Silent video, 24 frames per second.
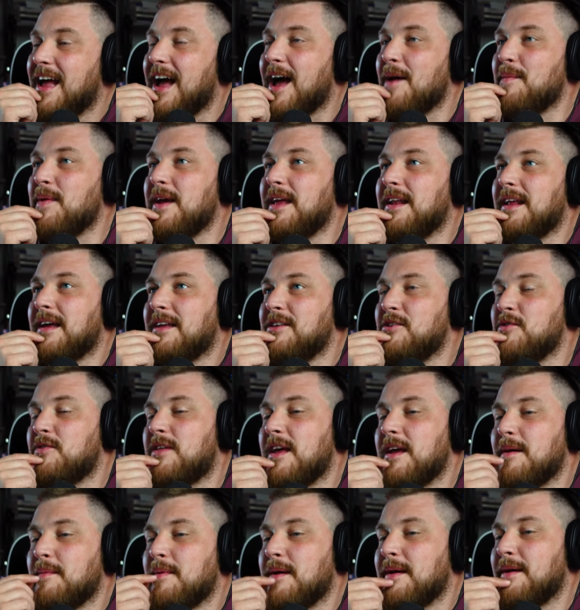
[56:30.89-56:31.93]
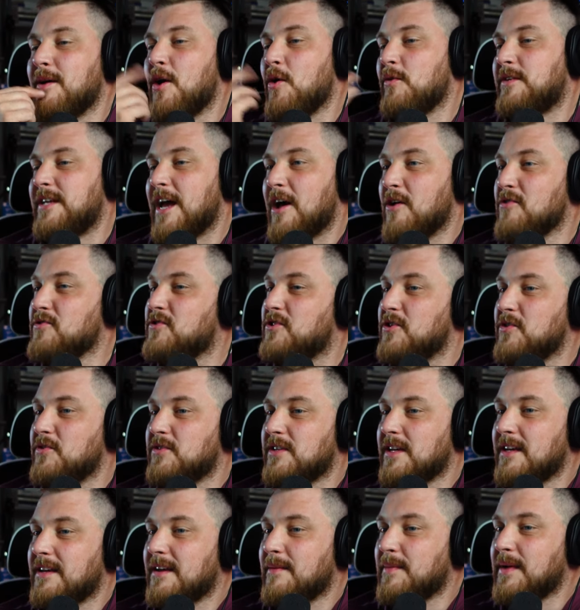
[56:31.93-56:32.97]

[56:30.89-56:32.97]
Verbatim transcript: I mean, you think like hotels use it.